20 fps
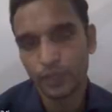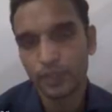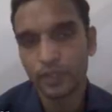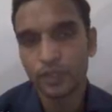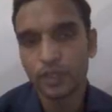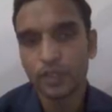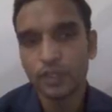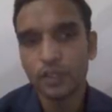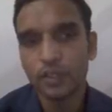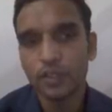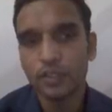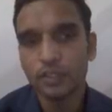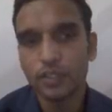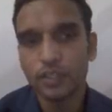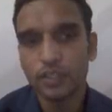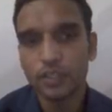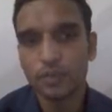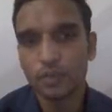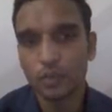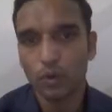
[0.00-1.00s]
In the
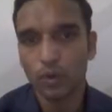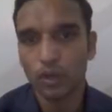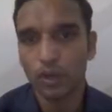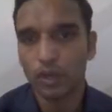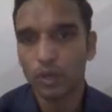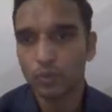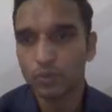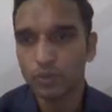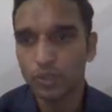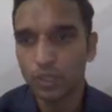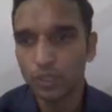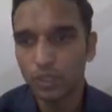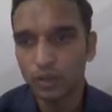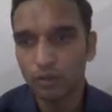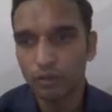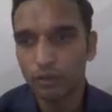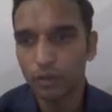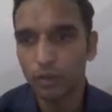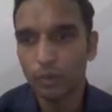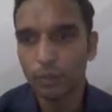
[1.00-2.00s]
system call. Now see,
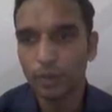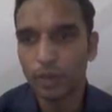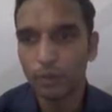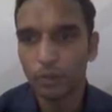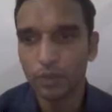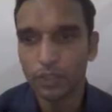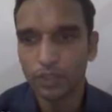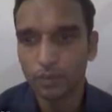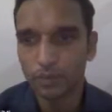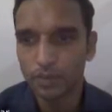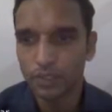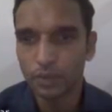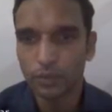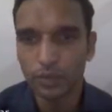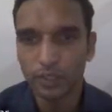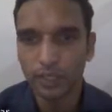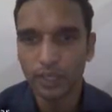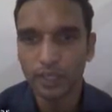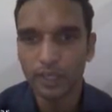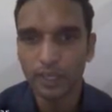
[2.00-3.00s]
we know pwd is a present
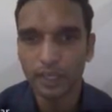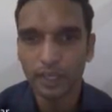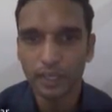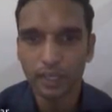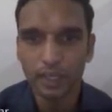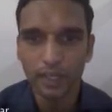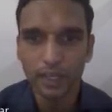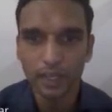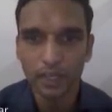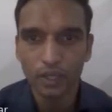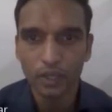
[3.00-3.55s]
working directory.